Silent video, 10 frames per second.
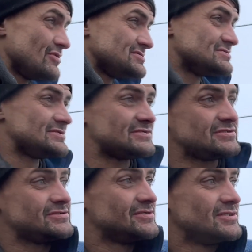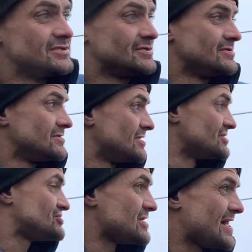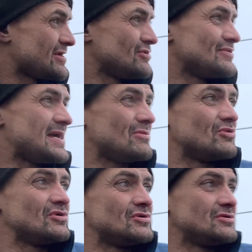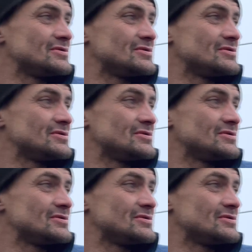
is a shadow that will